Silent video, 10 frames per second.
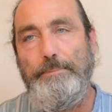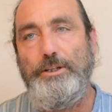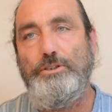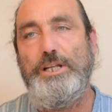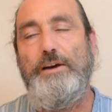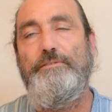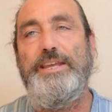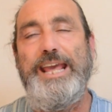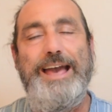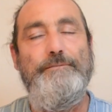up in yourself,
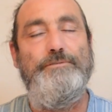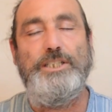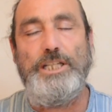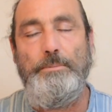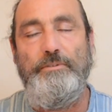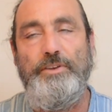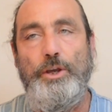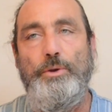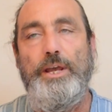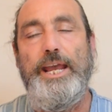yet for some of
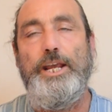you,